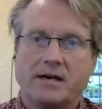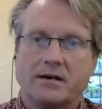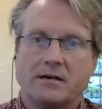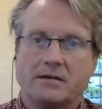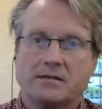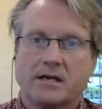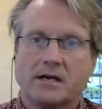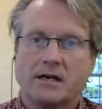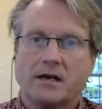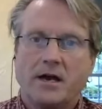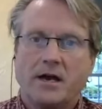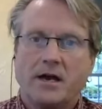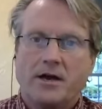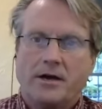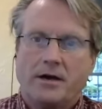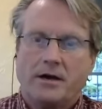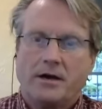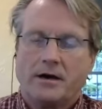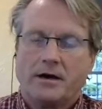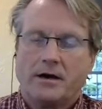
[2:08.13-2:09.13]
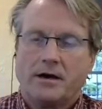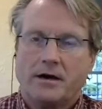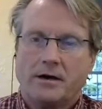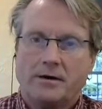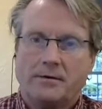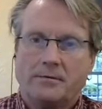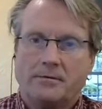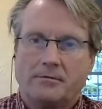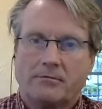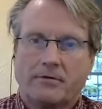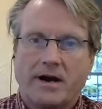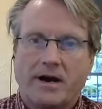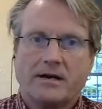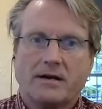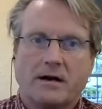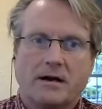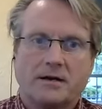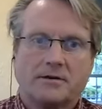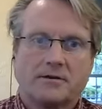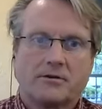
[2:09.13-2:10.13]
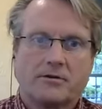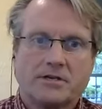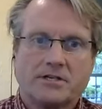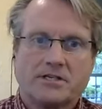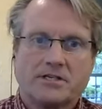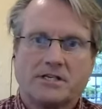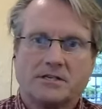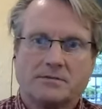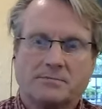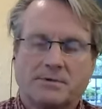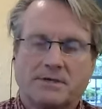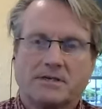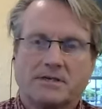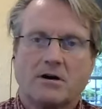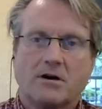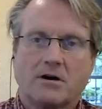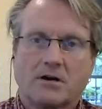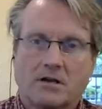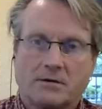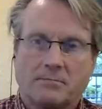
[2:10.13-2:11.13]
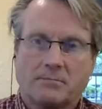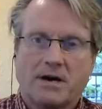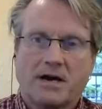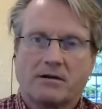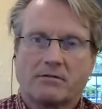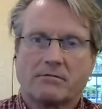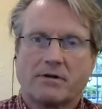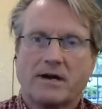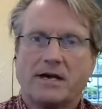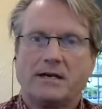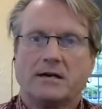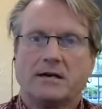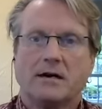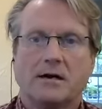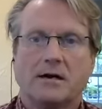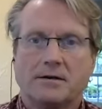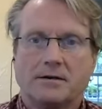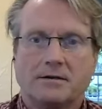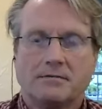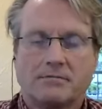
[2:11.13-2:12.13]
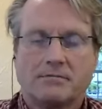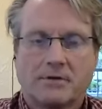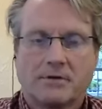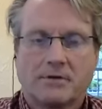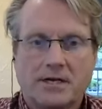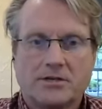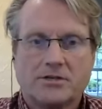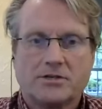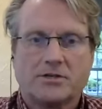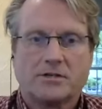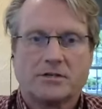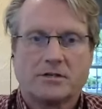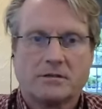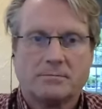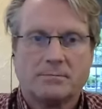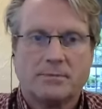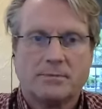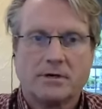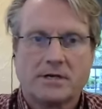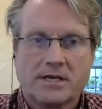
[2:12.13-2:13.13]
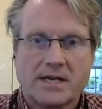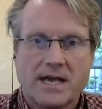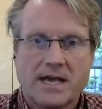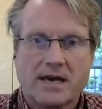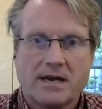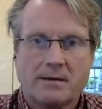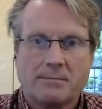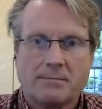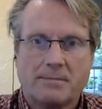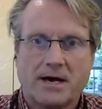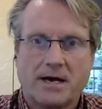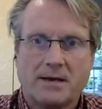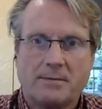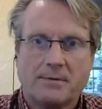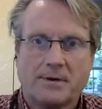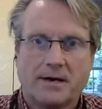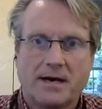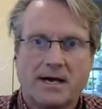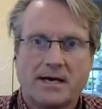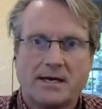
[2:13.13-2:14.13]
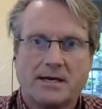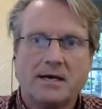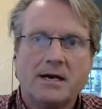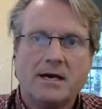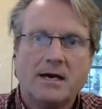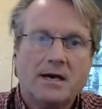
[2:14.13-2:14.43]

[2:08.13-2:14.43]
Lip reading: It's like radon. Christy's been talking about radon in relation to the Bullitt County pipeline.